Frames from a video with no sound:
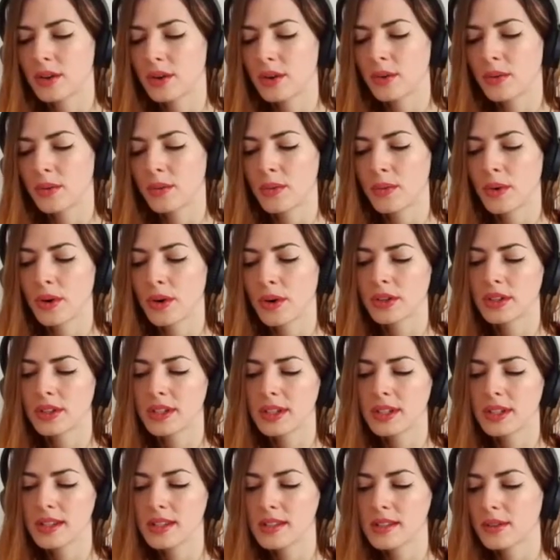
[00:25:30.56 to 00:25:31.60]
what
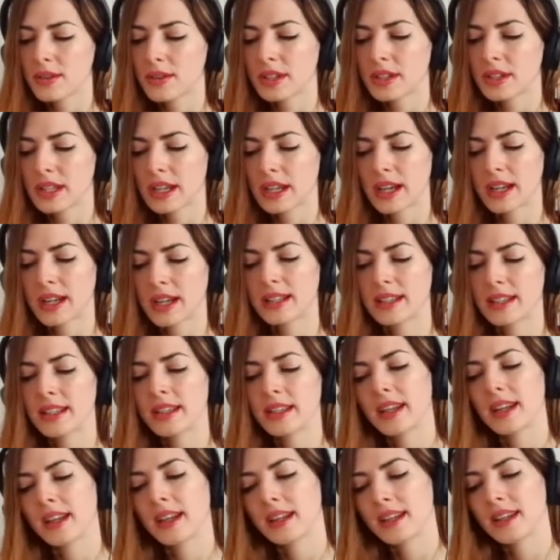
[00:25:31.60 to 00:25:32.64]
is on
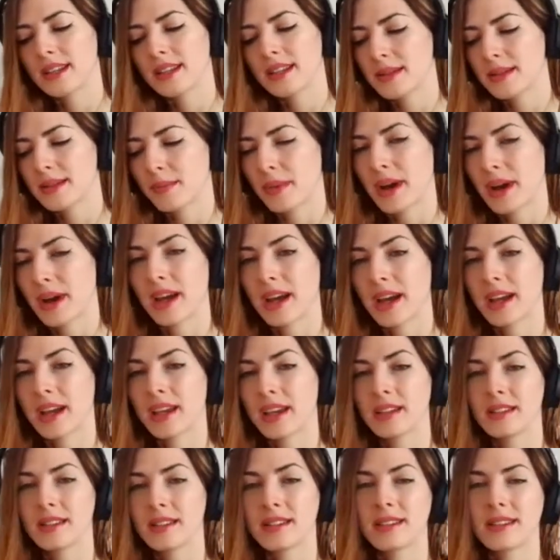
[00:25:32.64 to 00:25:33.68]
Radharani's
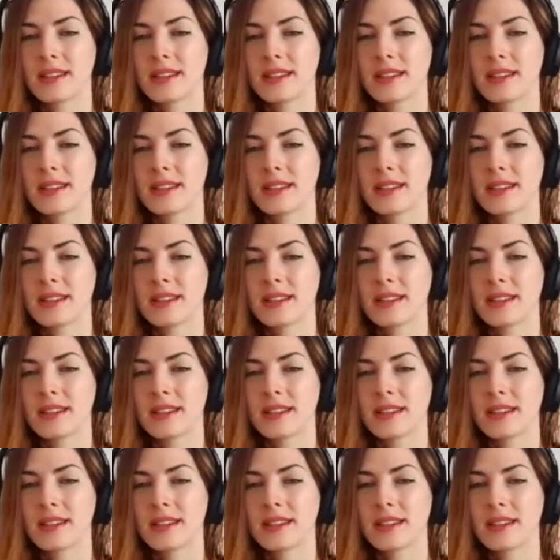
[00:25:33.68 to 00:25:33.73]
mind.